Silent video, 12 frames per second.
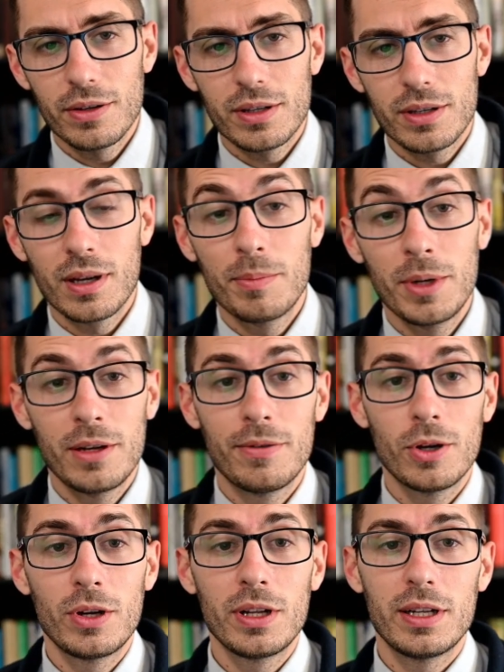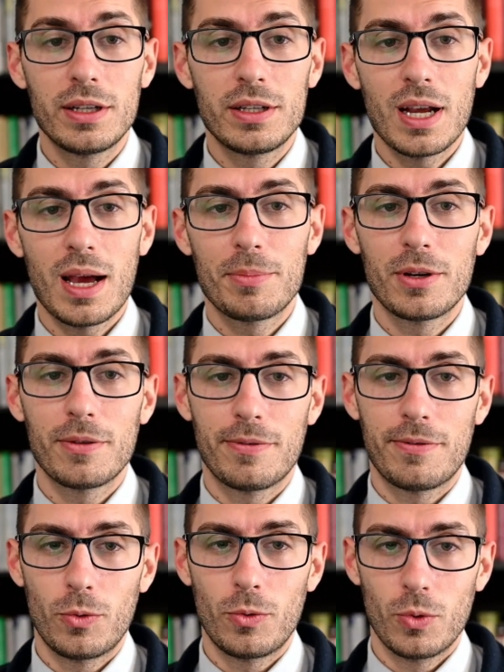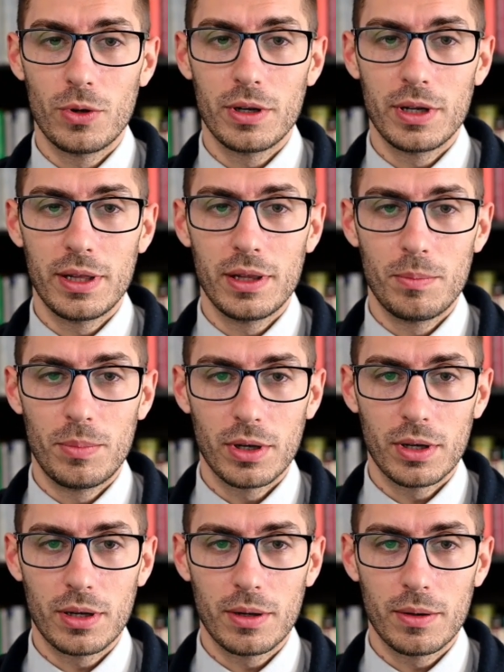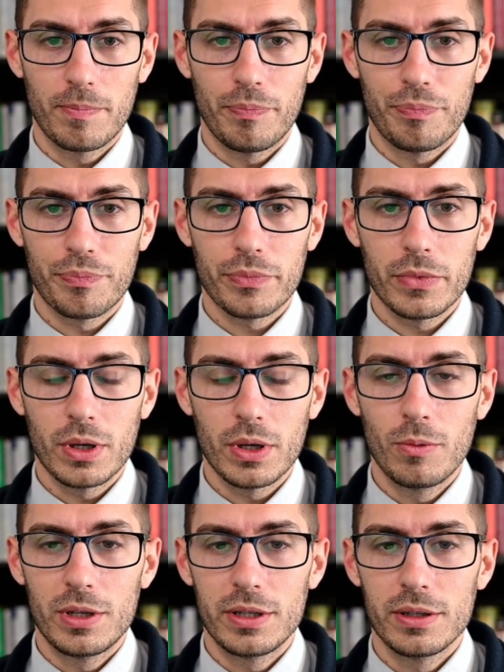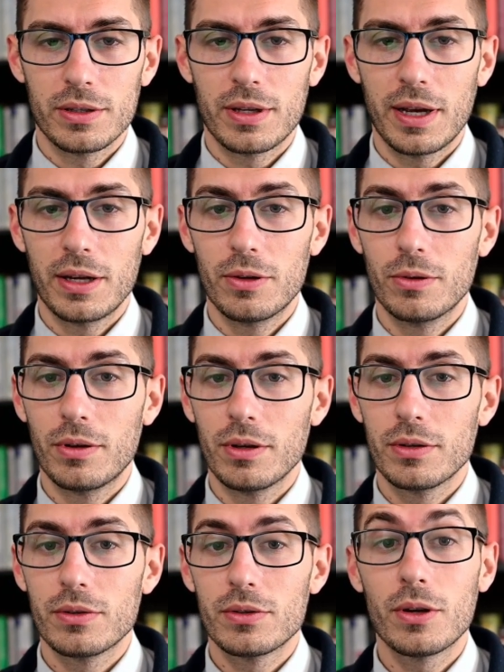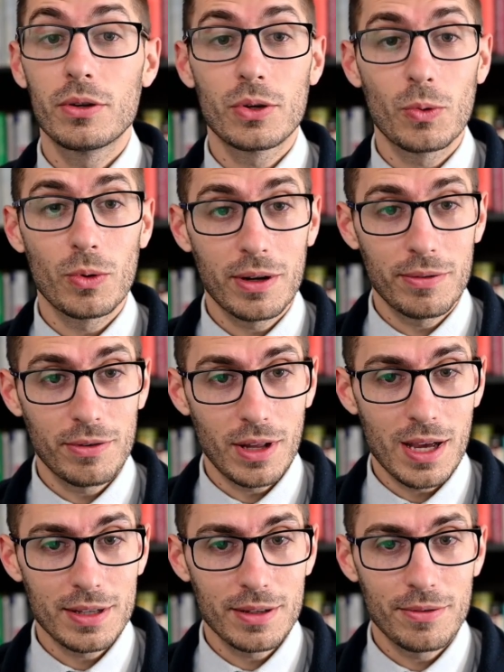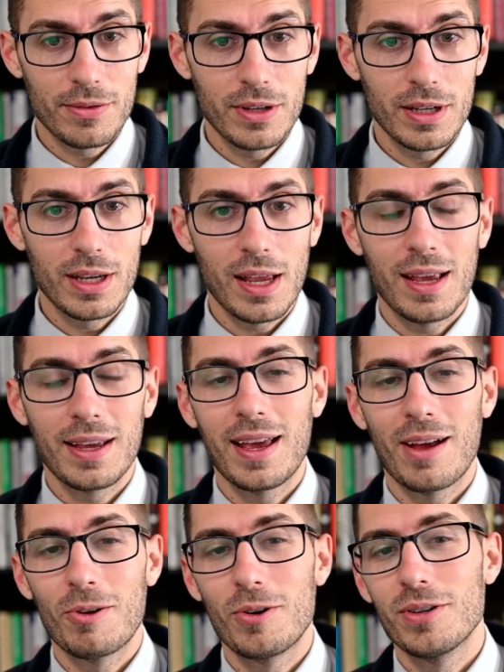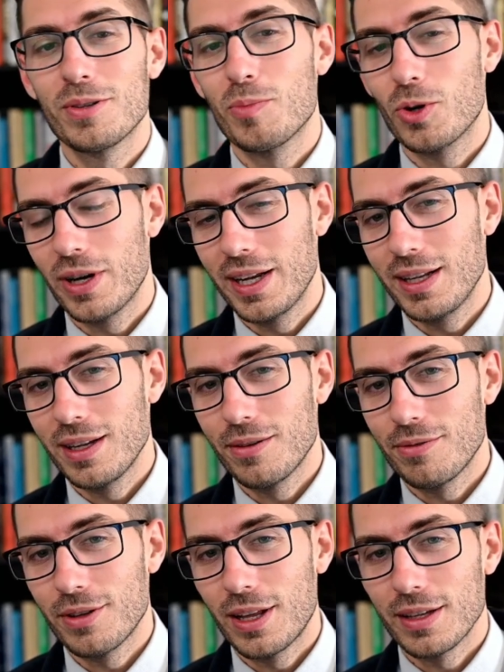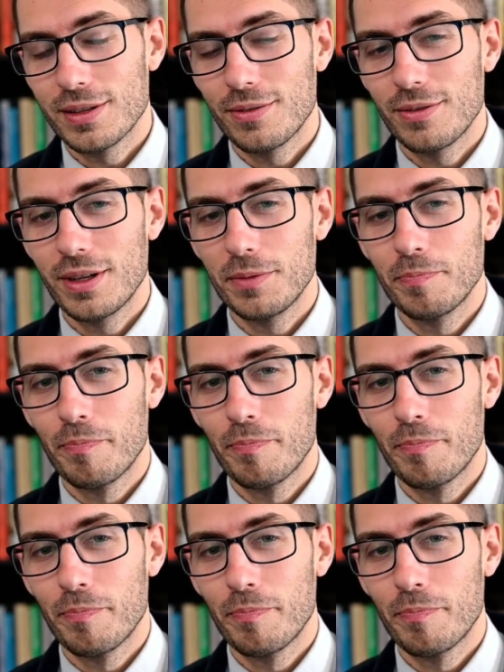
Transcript: is going to be devoted to Chapter four in the book, which is titled Social Work Philosophy Encounters Morenean Philosophy.